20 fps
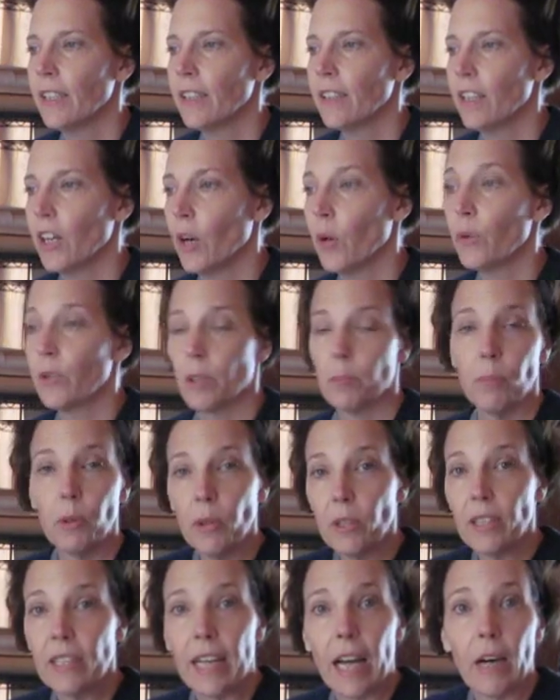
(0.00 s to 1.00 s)
the owner
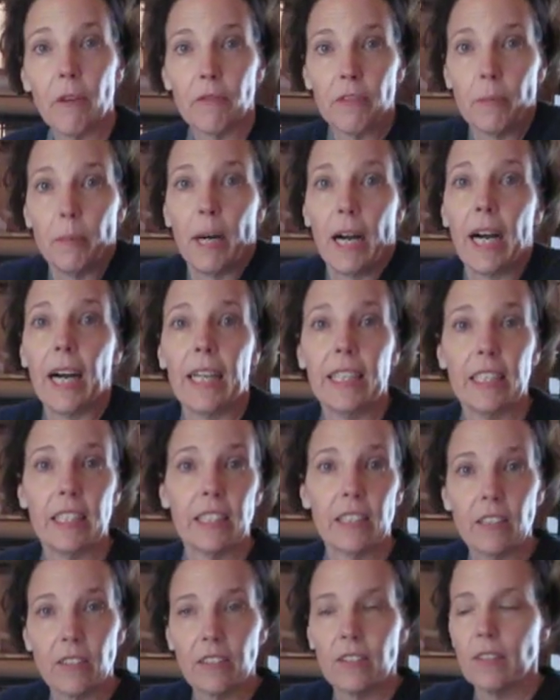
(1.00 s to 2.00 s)
pulled it out from behind
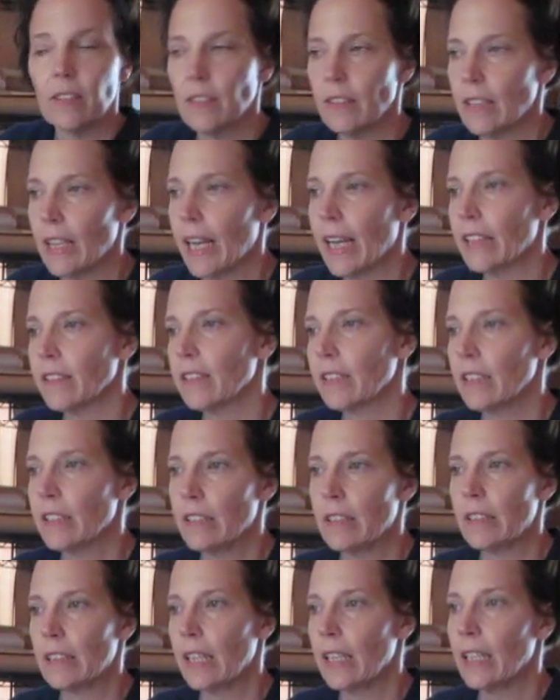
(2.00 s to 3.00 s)
his desk and
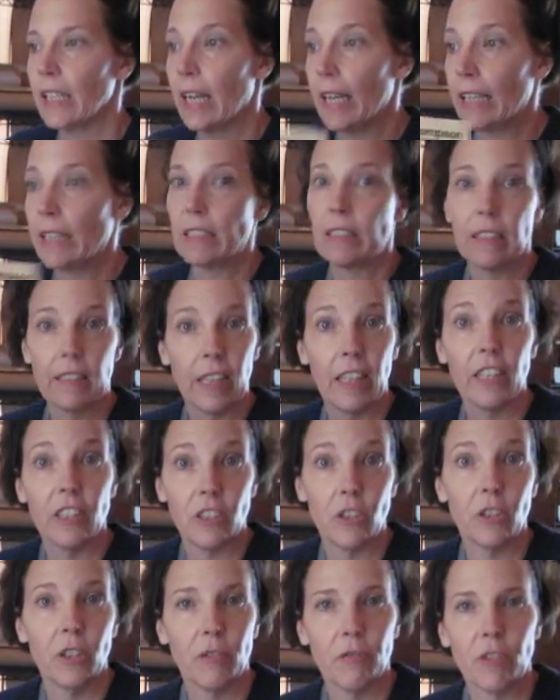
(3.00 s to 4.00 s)
said, "I can sell it
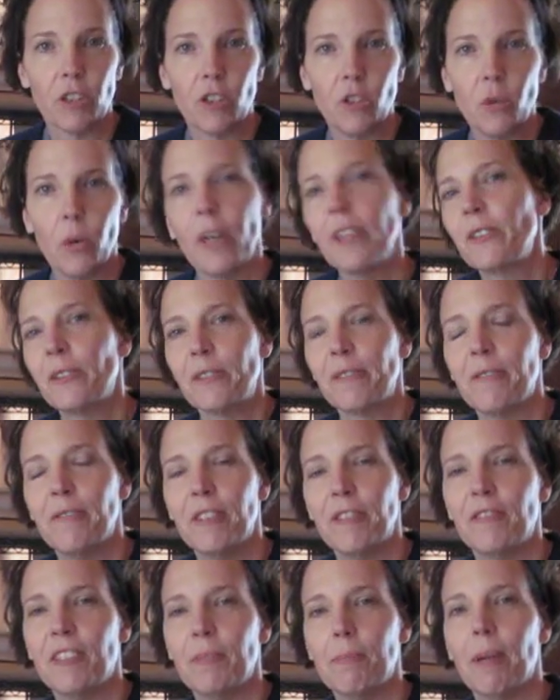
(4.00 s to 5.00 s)
to you for
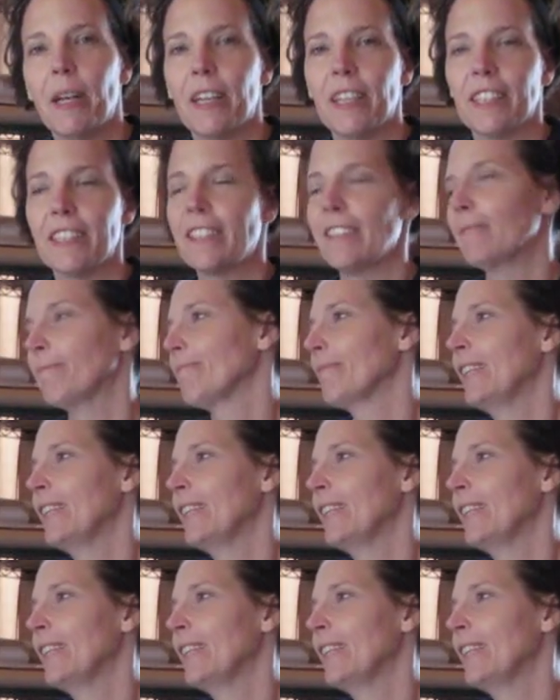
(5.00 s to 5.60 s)
$250.